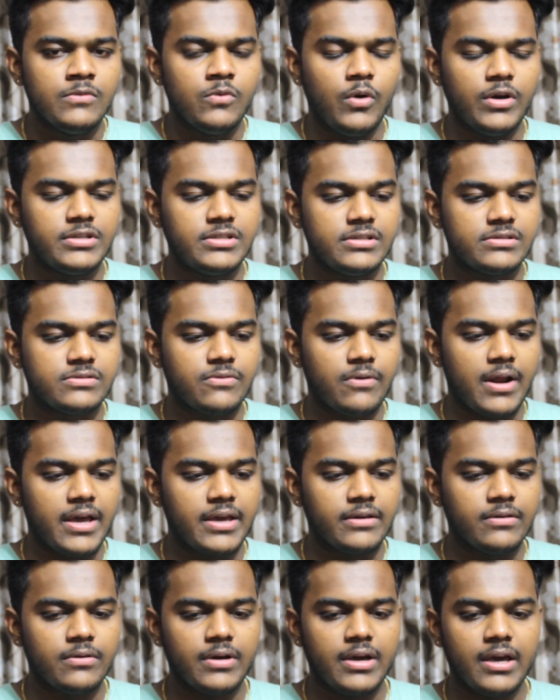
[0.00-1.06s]
Why she's
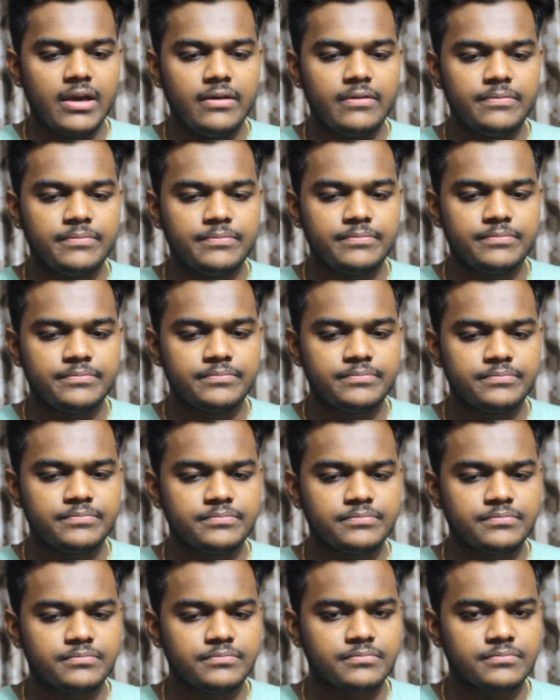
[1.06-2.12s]
crying, okay?
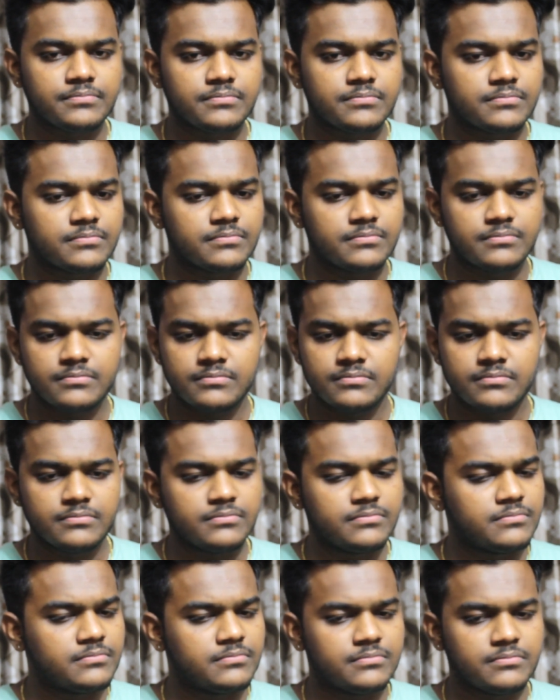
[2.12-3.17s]

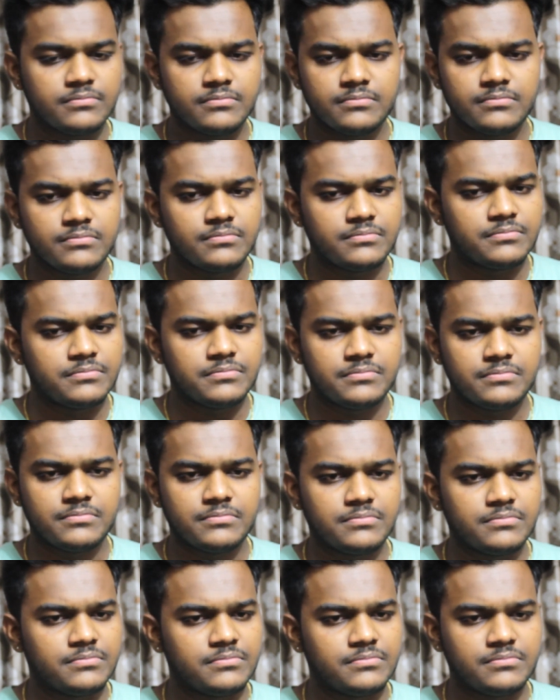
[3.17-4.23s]

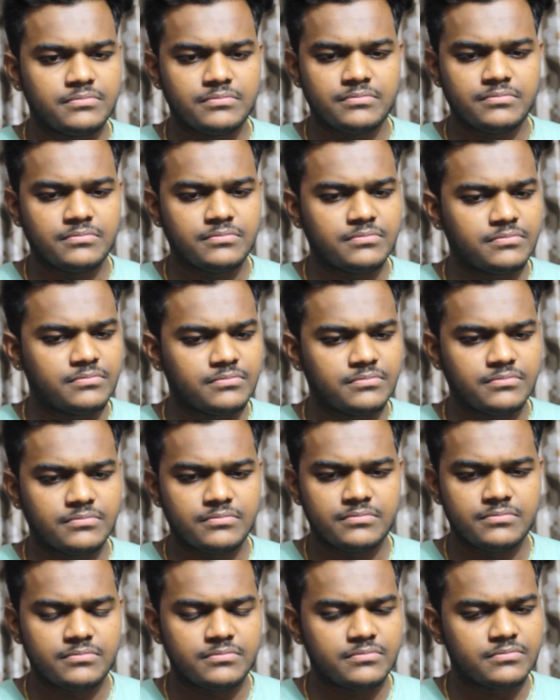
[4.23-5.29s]

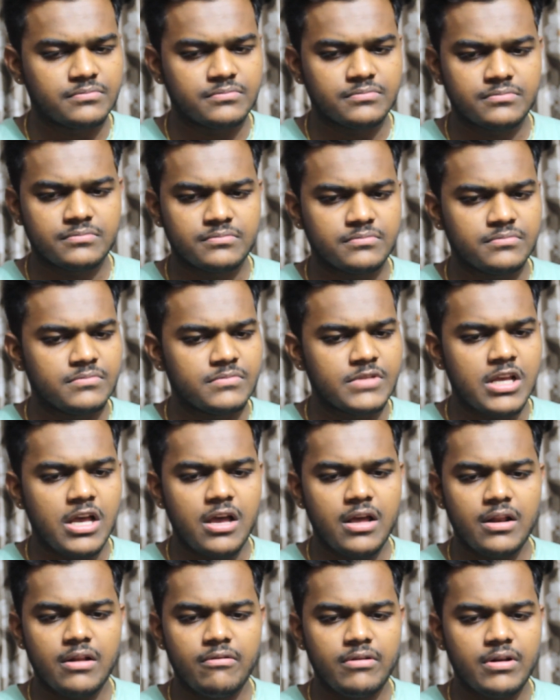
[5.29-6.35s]

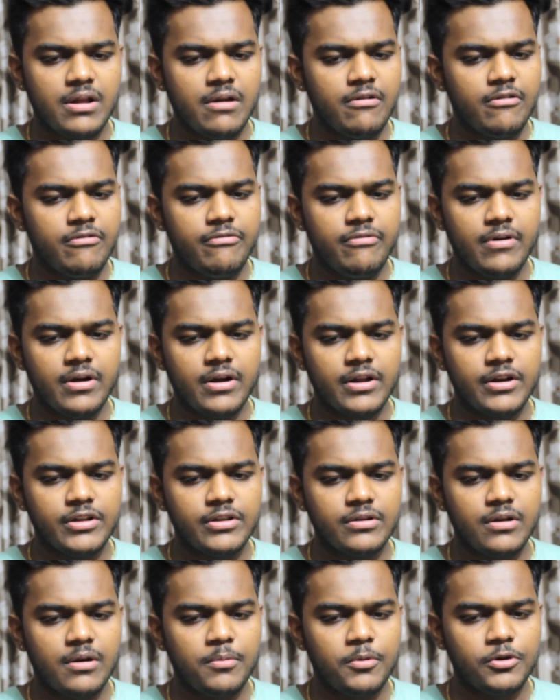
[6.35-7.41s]
And now I forgot
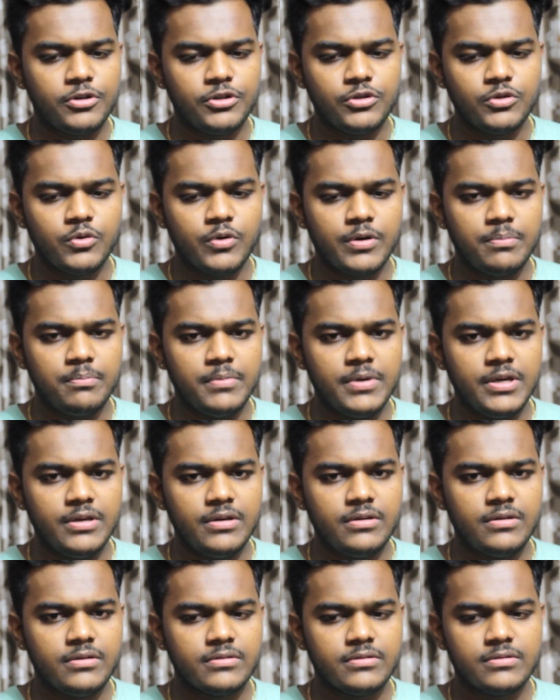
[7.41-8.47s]
about you and me.
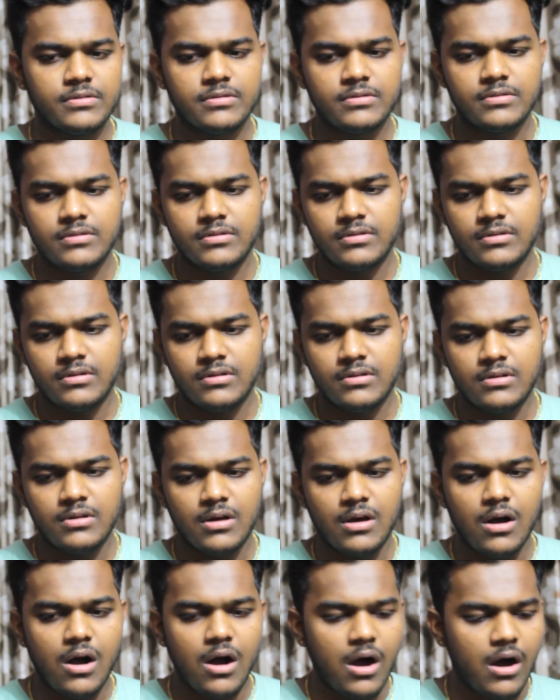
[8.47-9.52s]

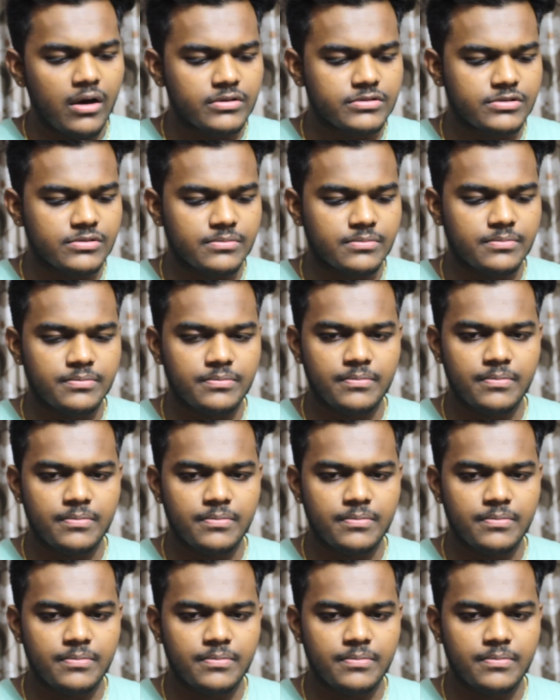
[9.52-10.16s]
Awesome